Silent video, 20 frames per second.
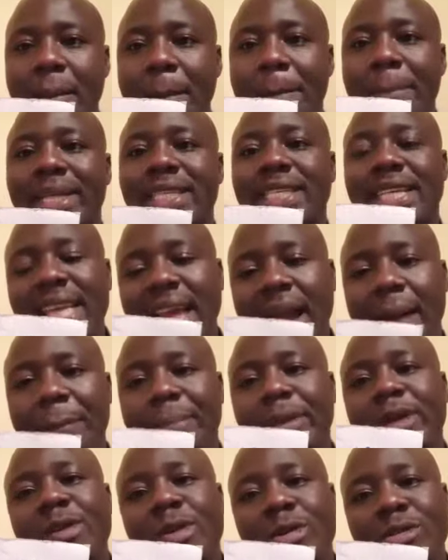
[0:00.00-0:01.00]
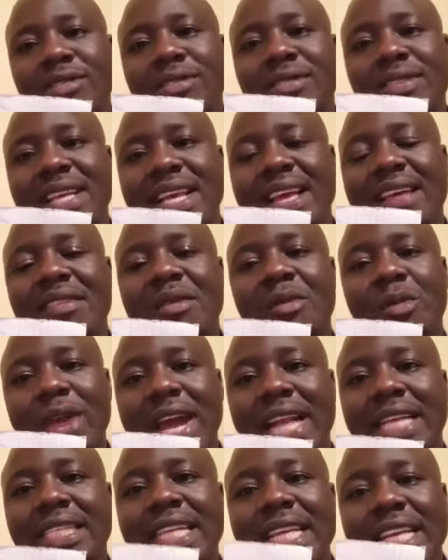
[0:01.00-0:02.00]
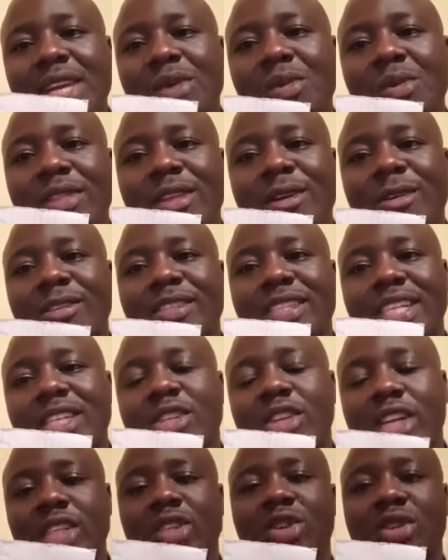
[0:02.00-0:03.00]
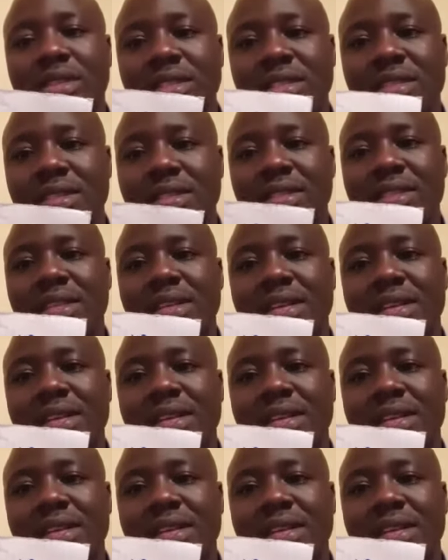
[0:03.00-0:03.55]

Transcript: But here, because we are dealing with concentrations,